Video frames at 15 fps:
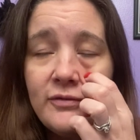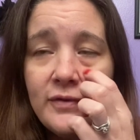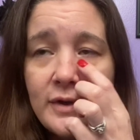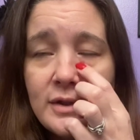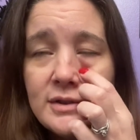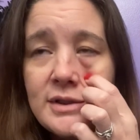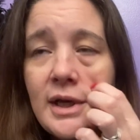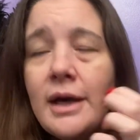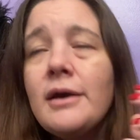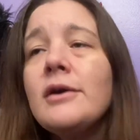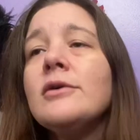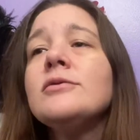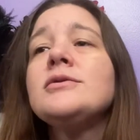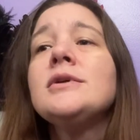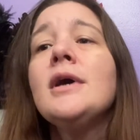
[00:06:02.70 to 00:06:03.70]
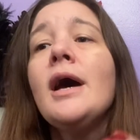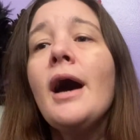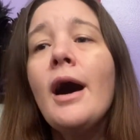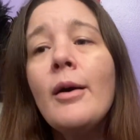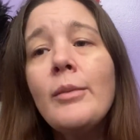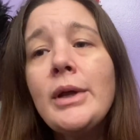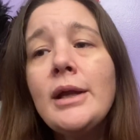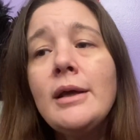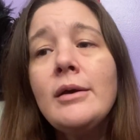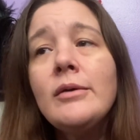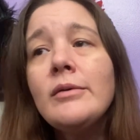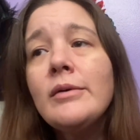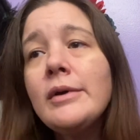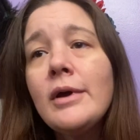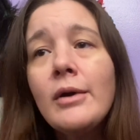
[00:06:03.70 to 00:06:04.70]
far as that goes. How
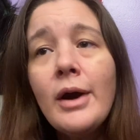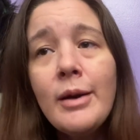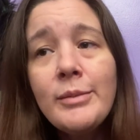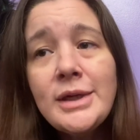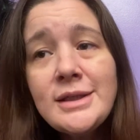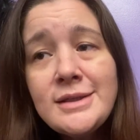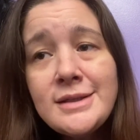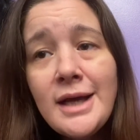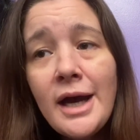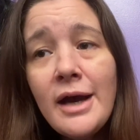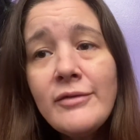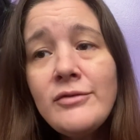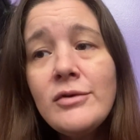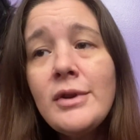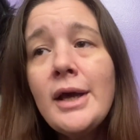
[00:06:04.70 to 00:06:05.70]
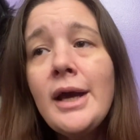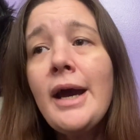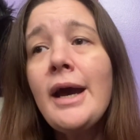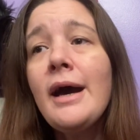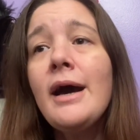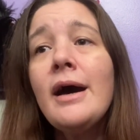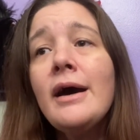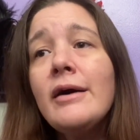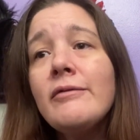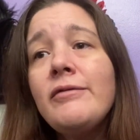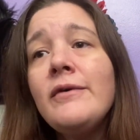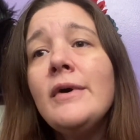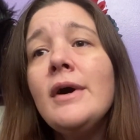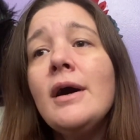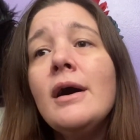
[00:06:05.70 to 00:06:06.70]
many staff do they have?
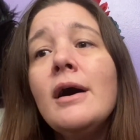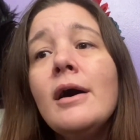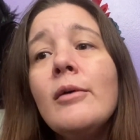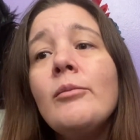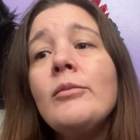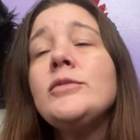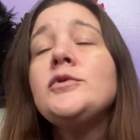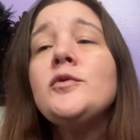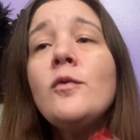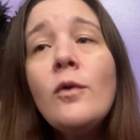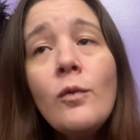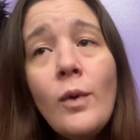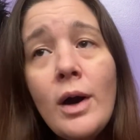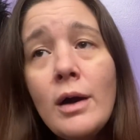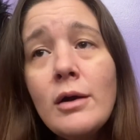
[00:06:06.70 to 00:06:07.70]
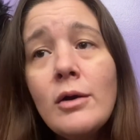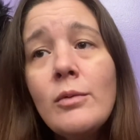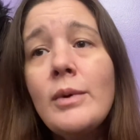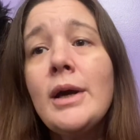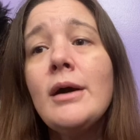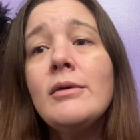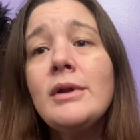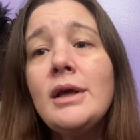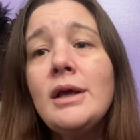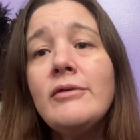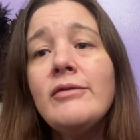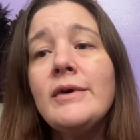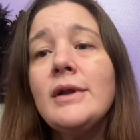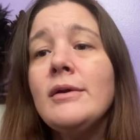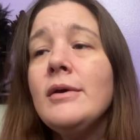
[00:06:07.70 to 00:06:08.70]
Do a walk around
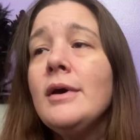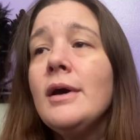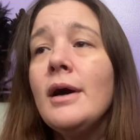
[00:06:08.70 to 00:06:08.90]
even.